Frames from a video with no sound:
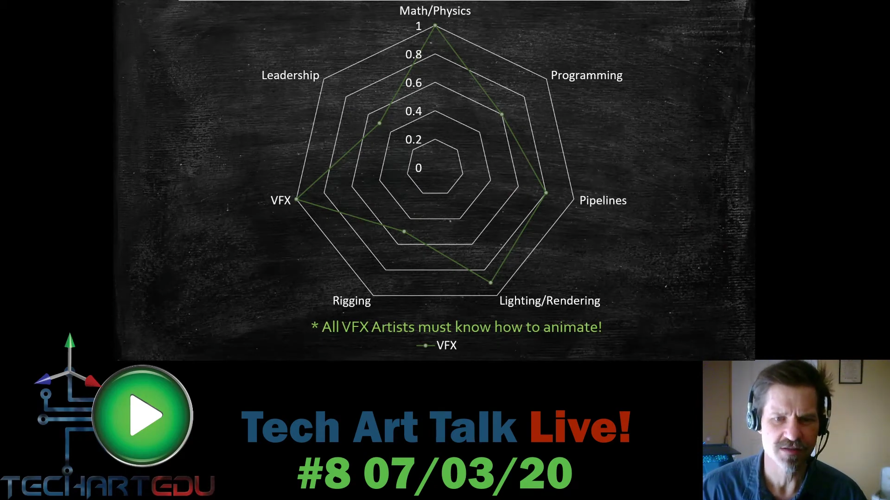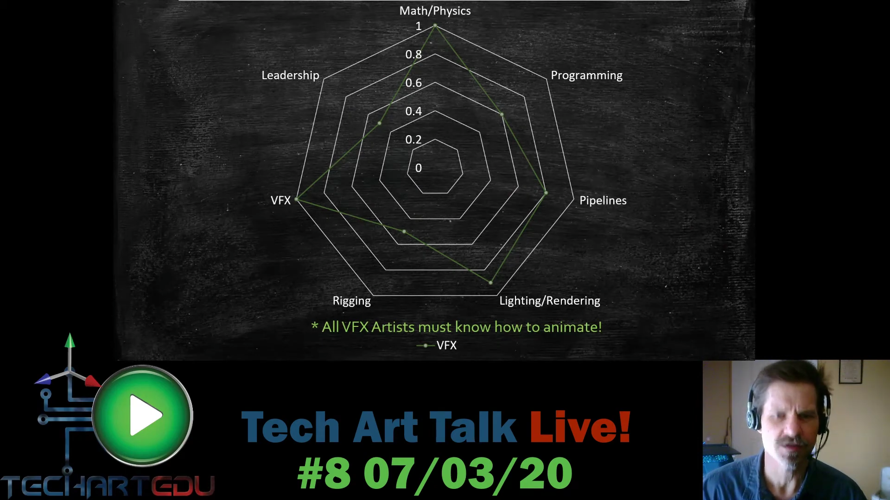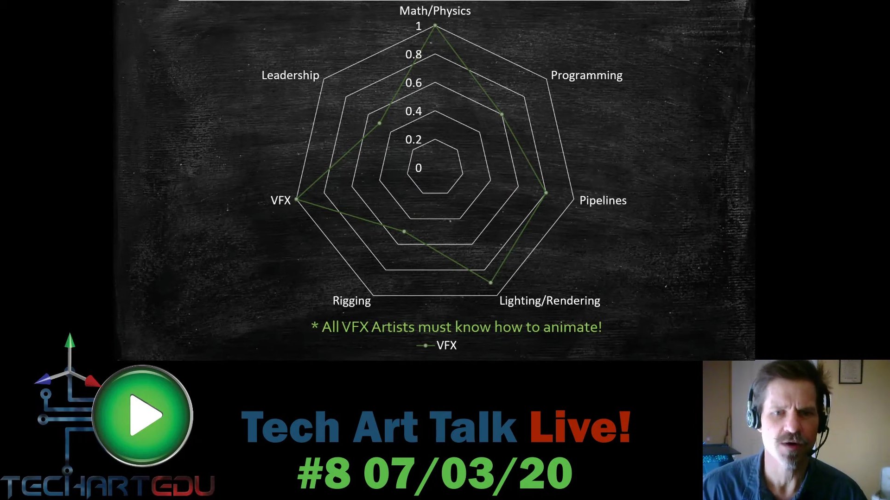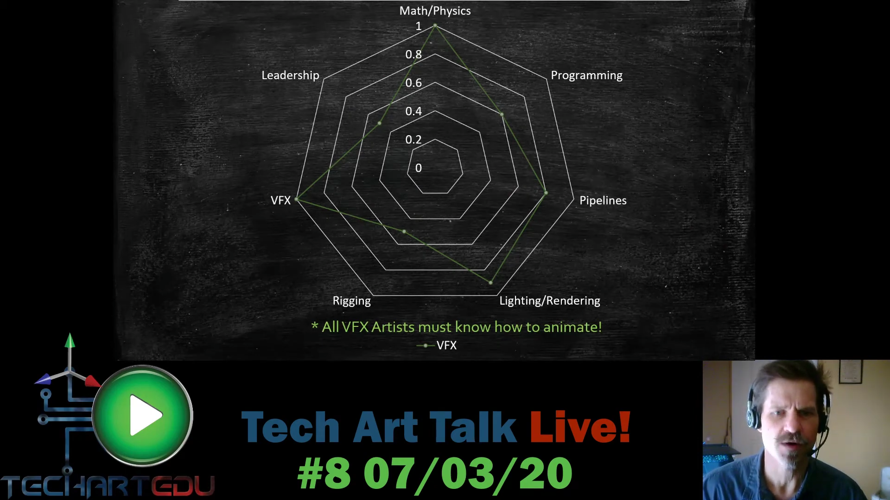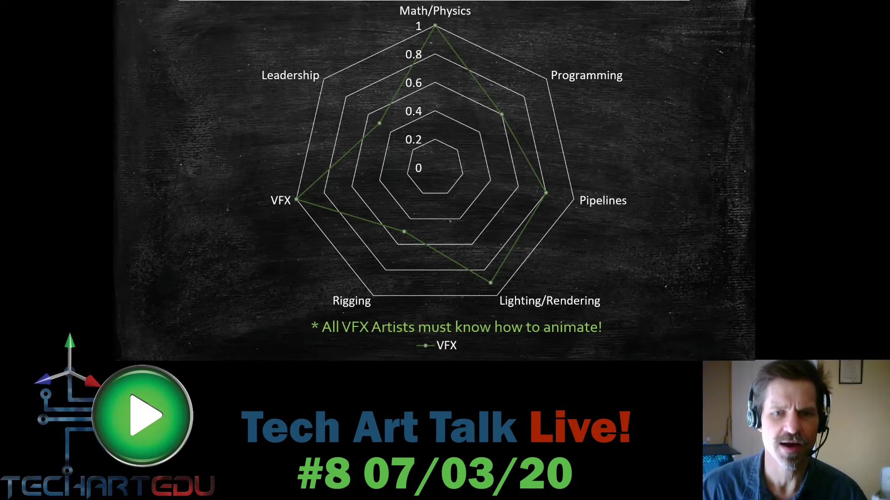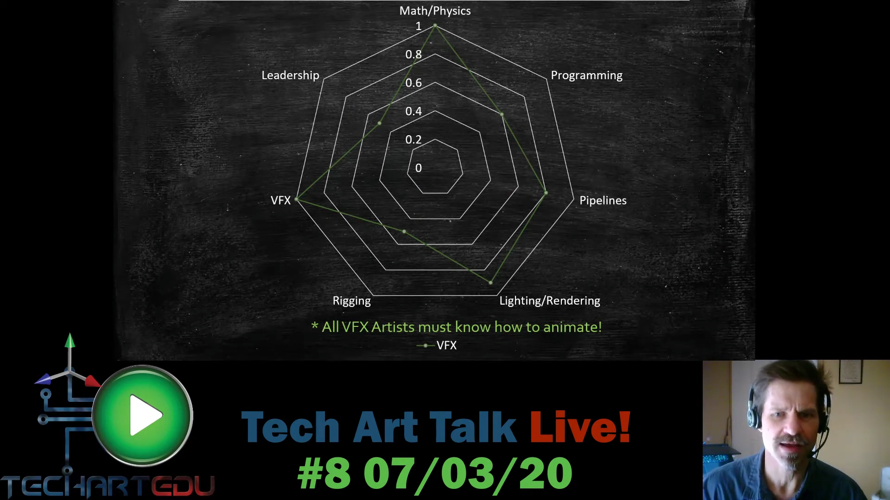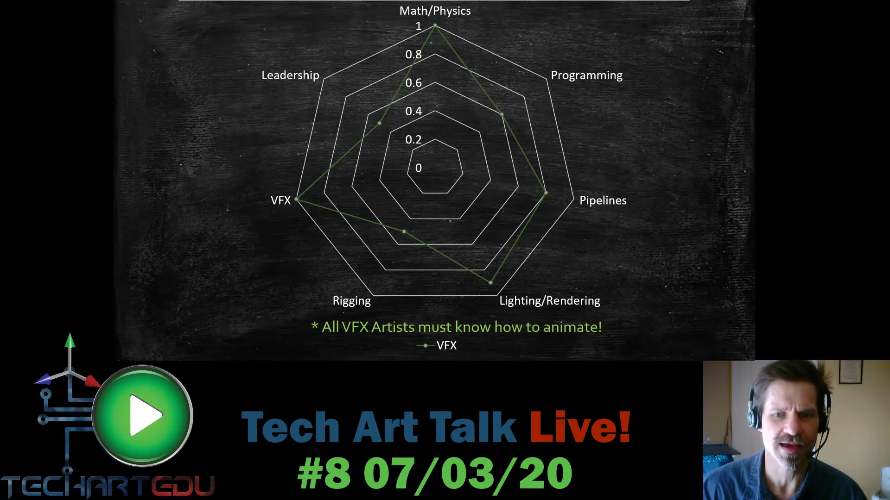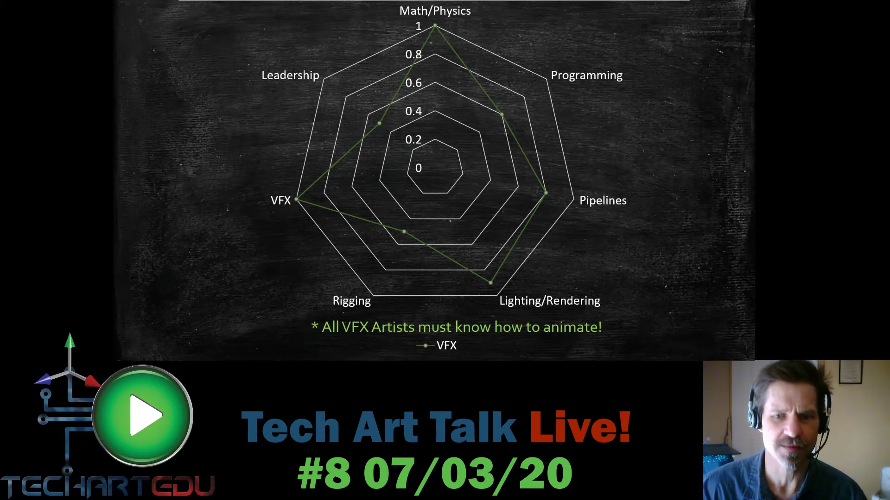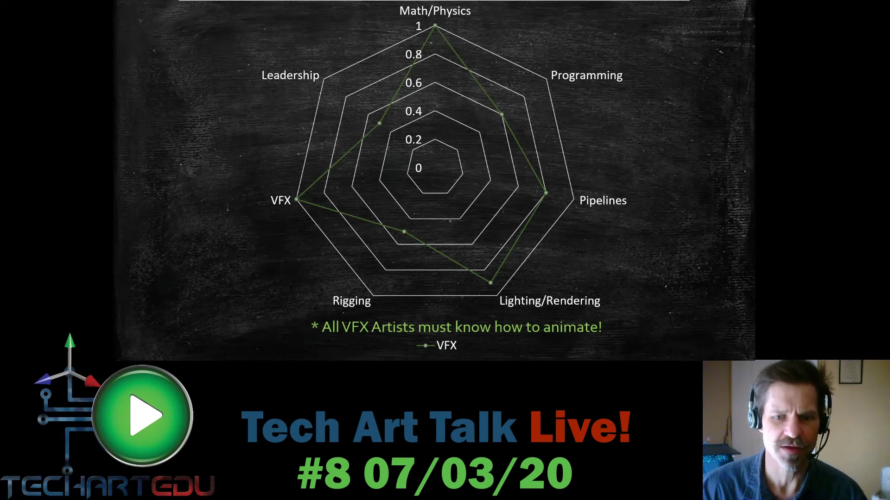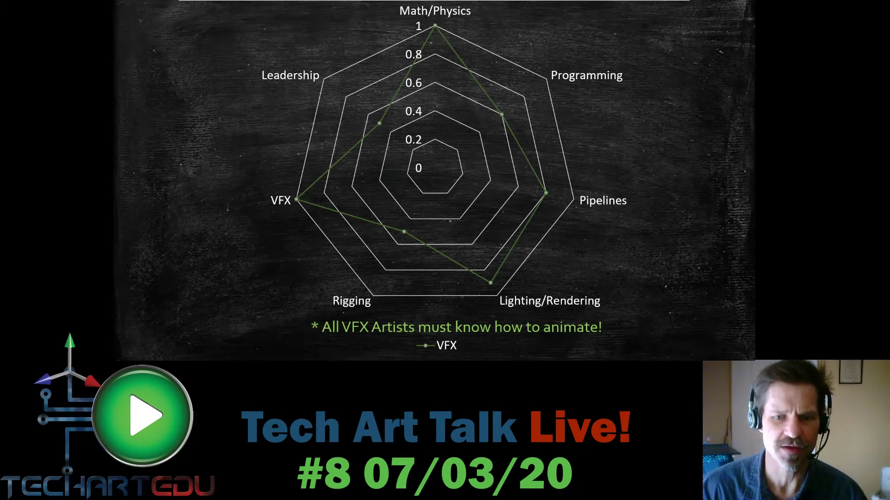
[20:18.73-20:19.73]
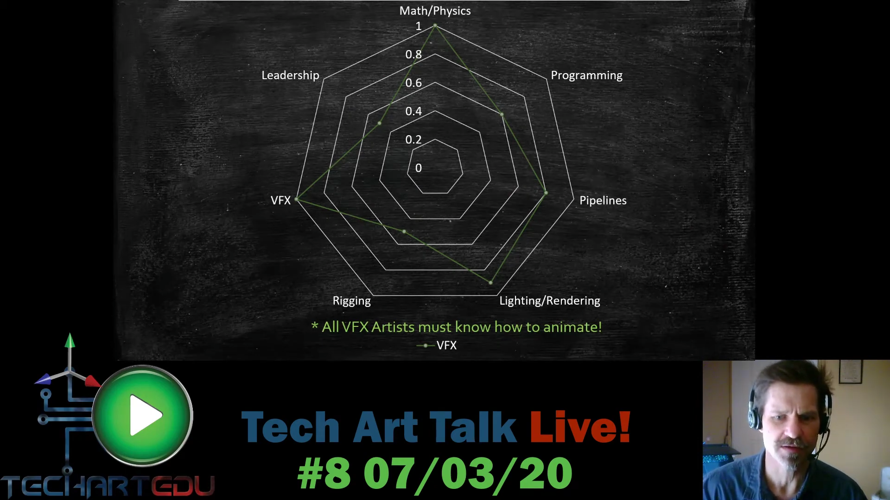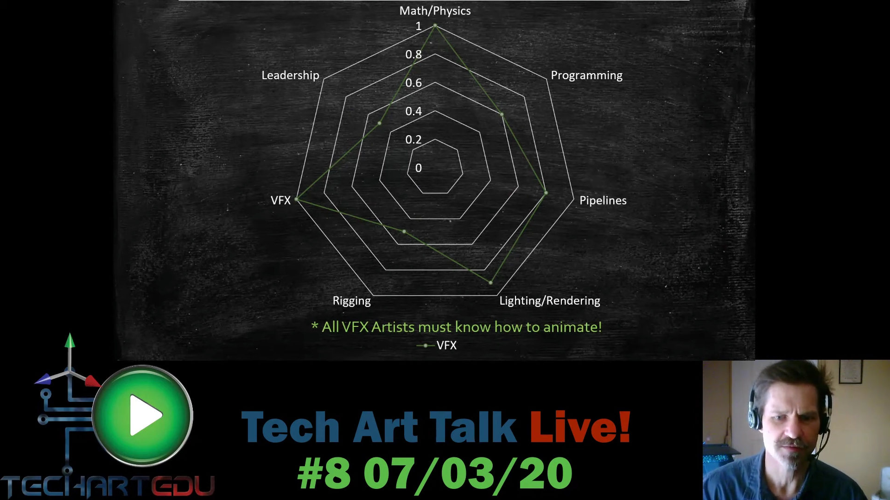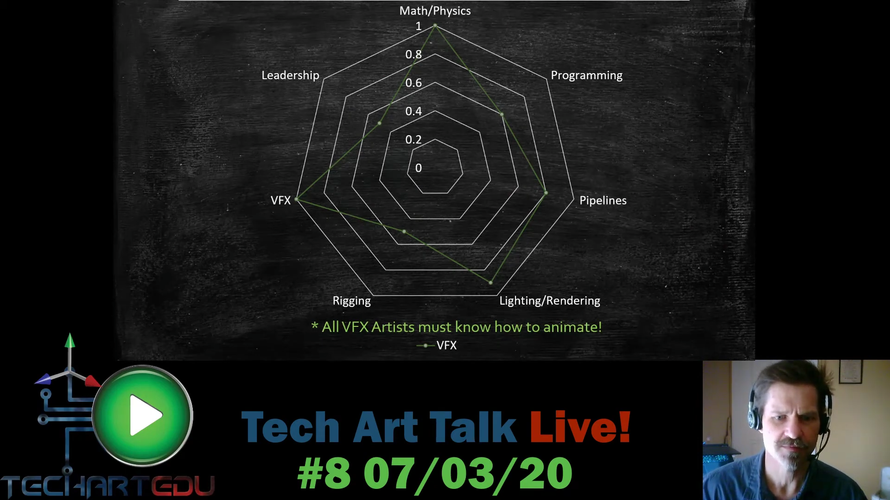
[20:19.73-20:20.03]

know how to animate.